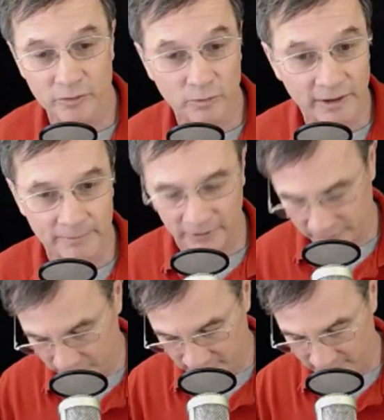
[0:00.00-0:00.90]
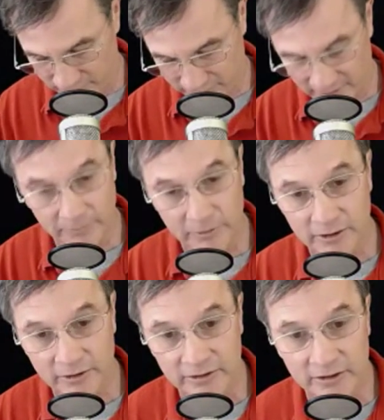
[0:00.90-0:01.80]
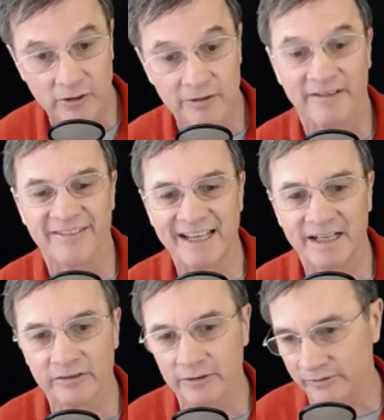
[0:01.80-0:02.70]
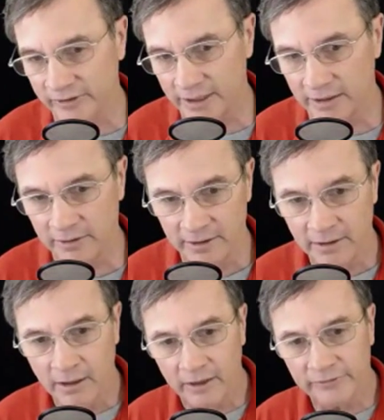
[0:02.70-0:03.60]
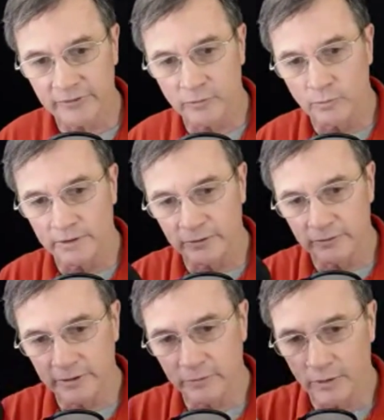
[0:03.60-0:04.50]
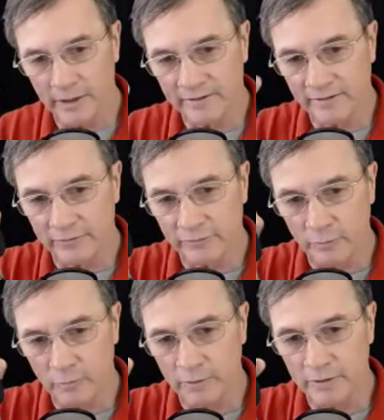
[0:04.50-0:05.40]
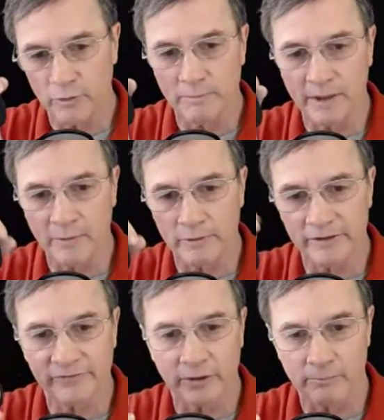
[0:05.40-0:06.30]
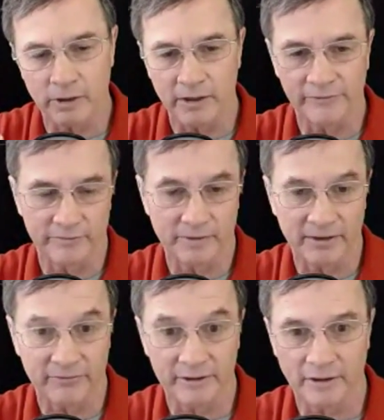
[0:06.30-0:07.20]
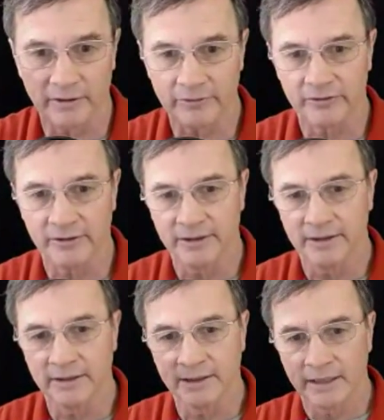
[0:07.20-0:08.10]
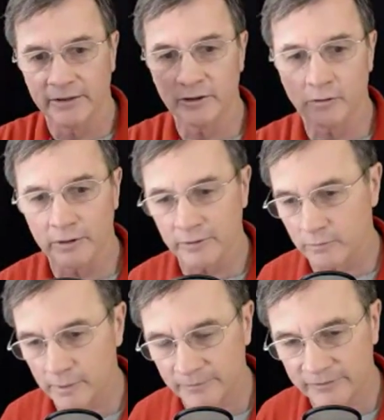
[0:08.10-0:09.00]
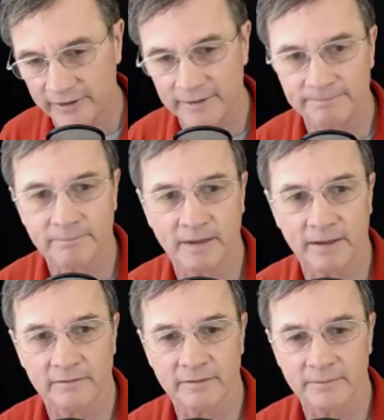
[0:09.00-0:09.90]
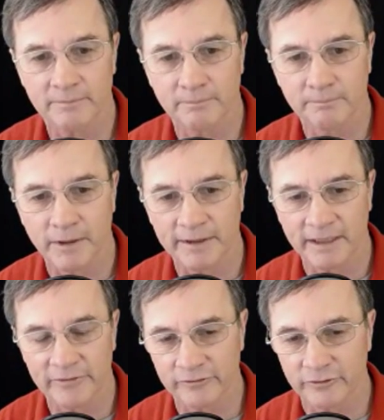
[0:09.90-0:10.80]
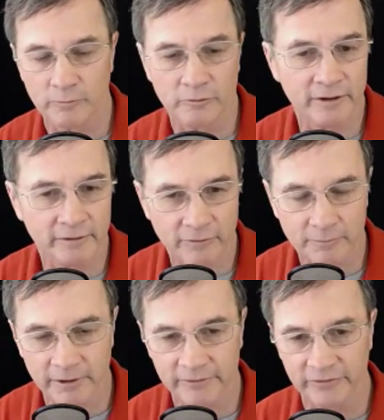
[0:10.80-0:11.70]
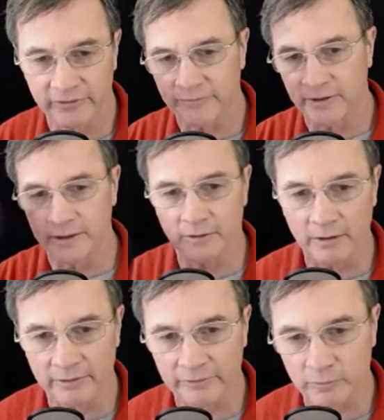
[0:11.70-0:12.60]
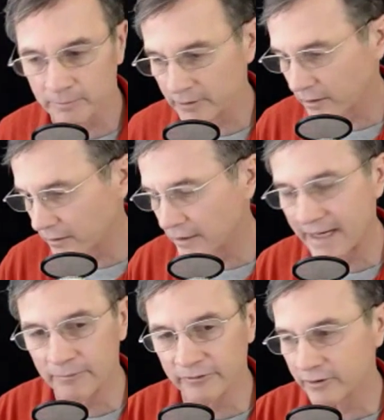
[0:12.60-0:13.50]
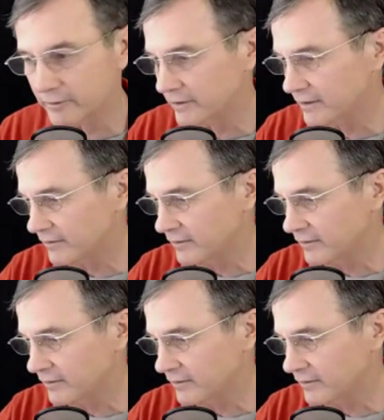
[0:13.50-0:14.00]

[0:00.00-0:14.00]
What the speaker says: We'll help you tune it, and you'll be good to go. You'll have excellent sound. Also, when you do it, you want ATR 21, you want to buy one of these foam balls for about $3. And you can go onto our website at Podcasters Home or any of our places to find all of this equipment on our Amazon link.